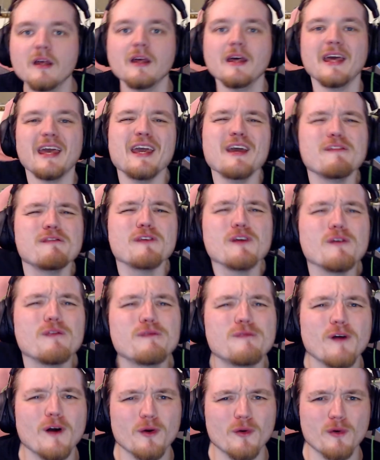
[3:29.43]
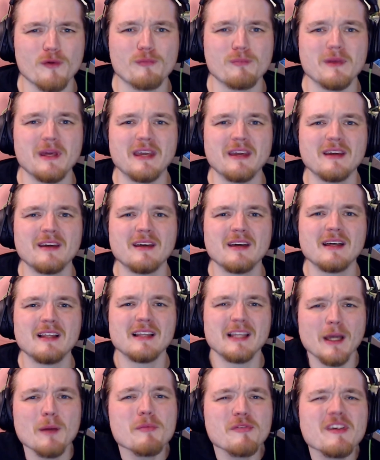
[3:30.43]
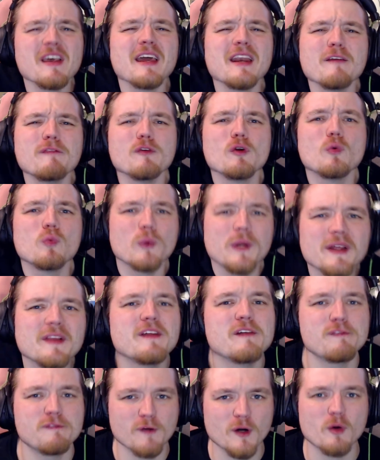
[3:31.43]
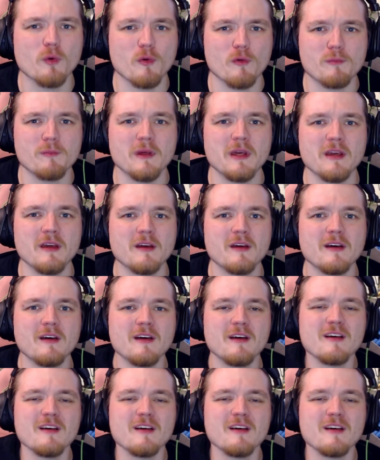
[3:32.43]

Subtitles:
If you fuck with me, like I'm saying, if you really fuck with me,